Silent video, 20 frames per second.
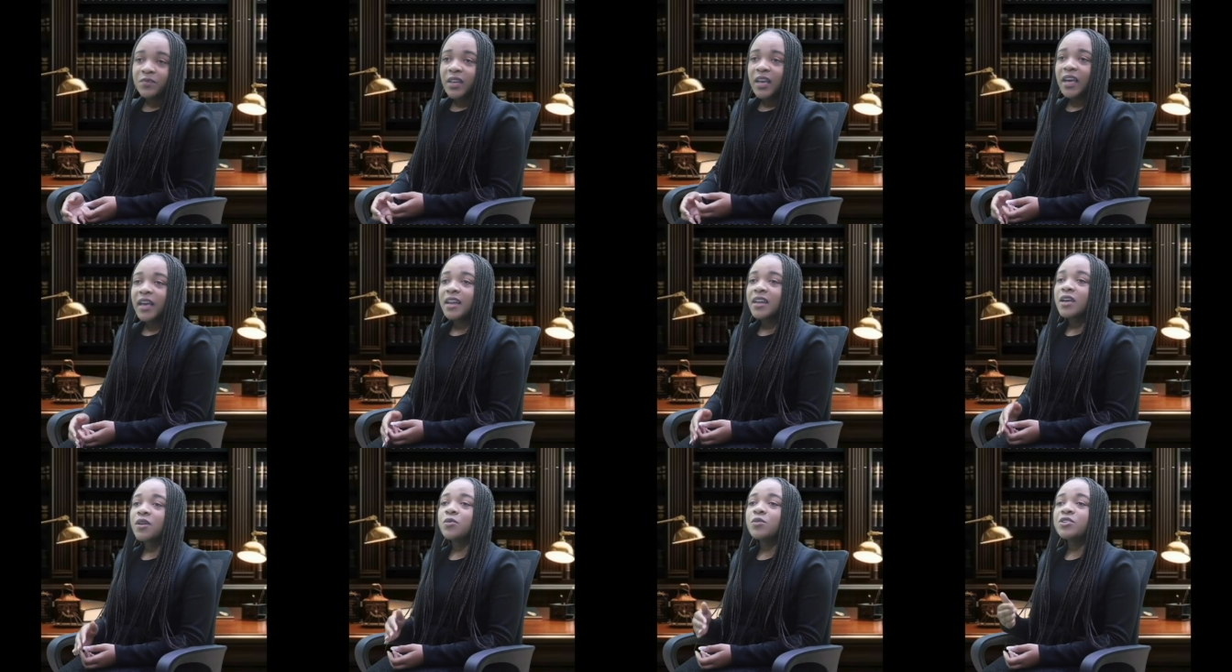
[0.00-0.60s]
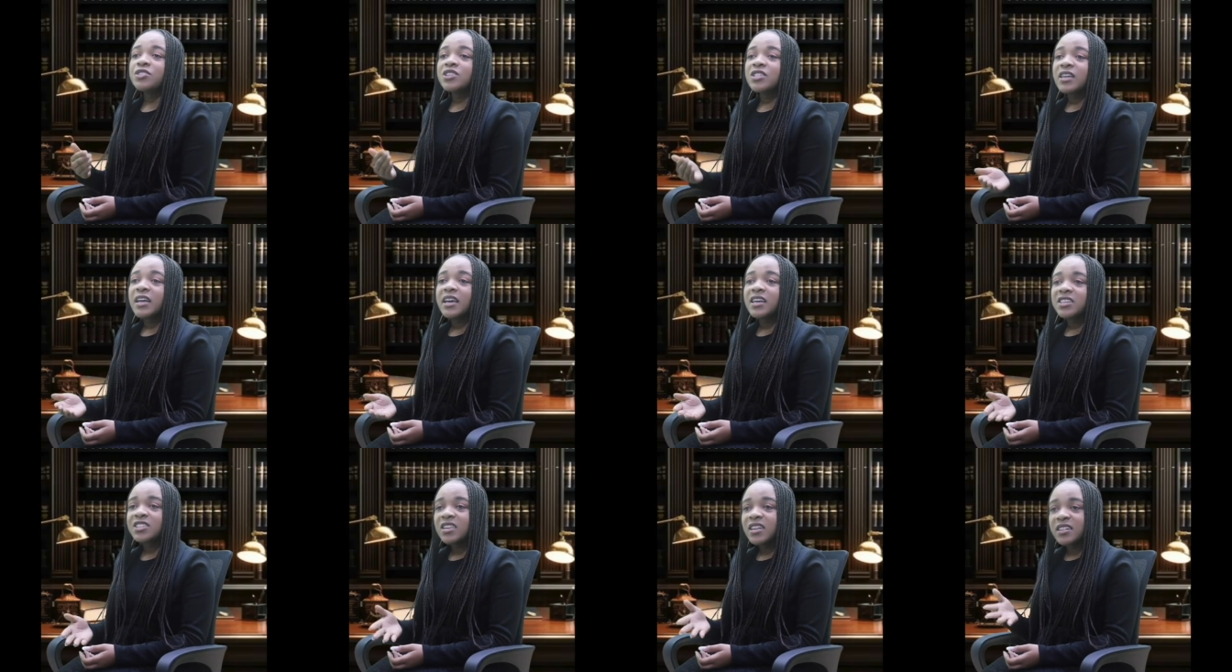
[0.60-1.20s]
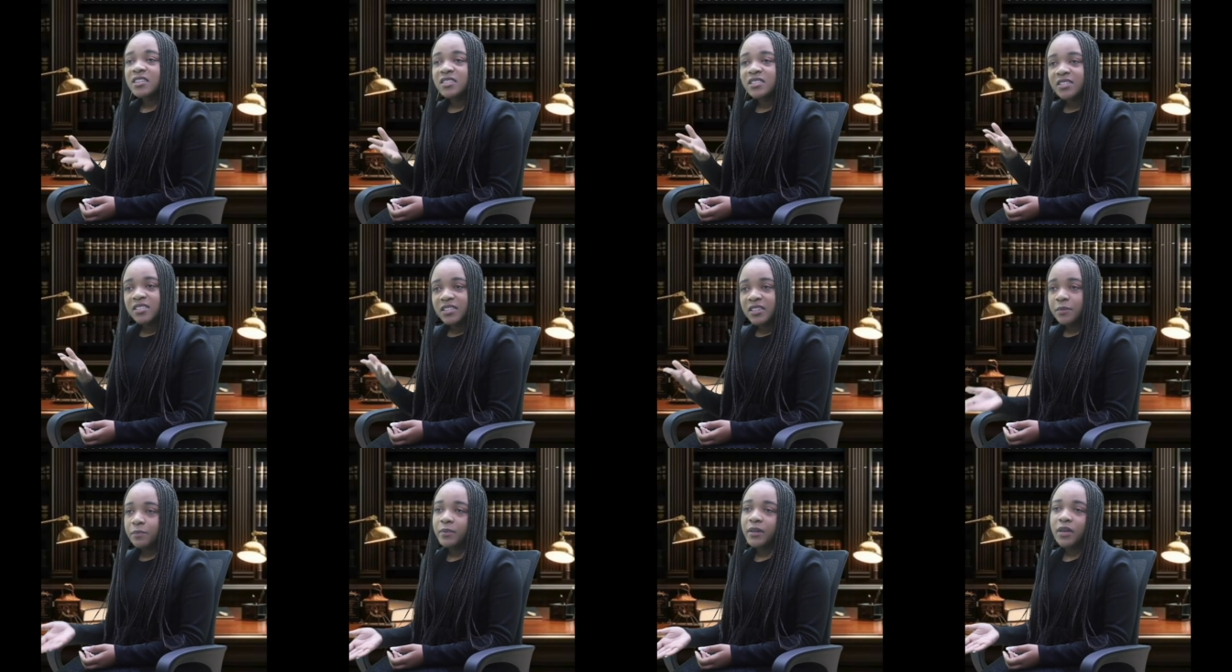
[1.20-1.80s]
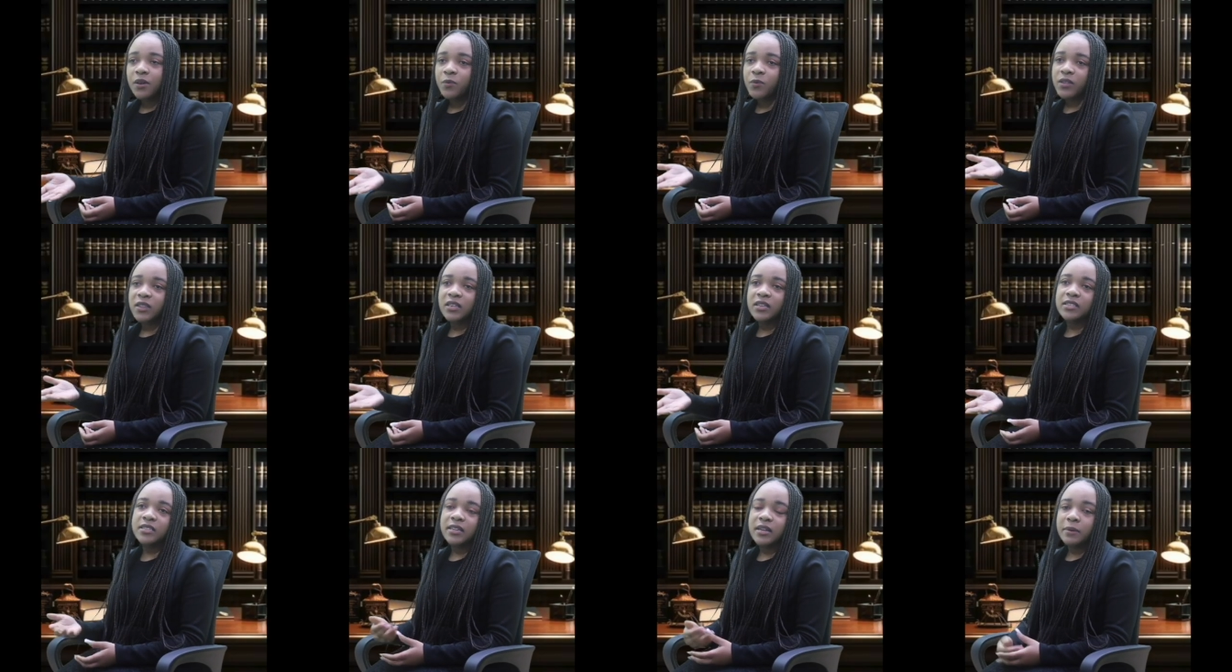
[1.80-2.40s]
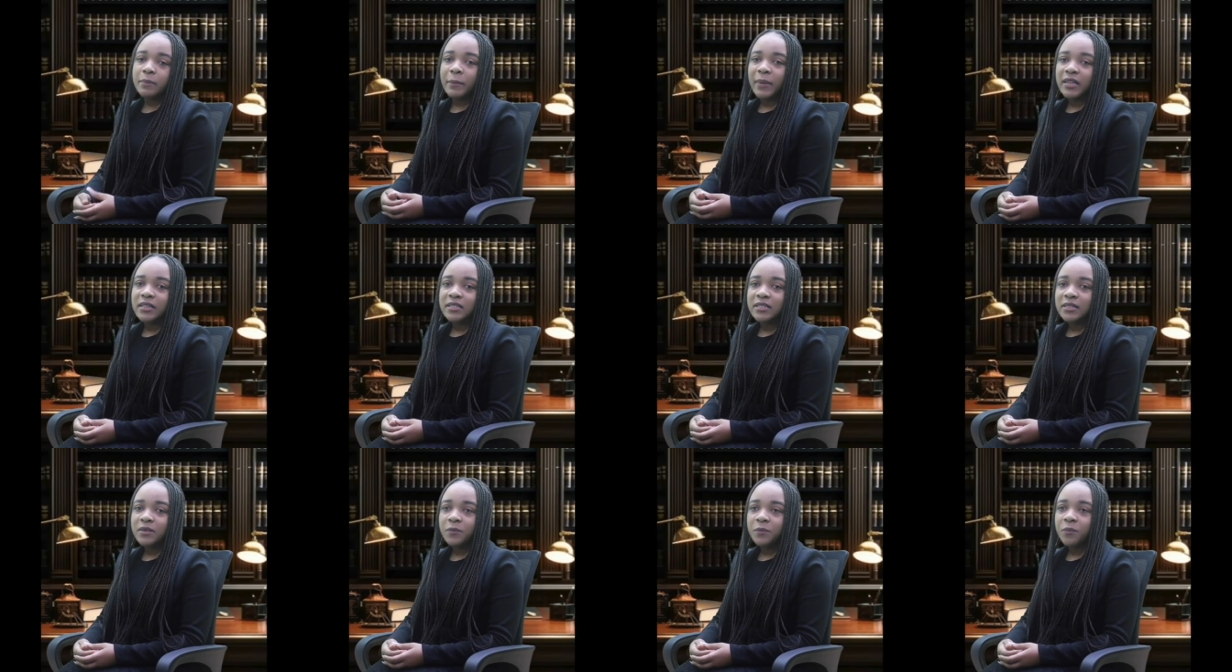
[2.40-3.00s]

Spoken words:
a negotiation dripping with resentment.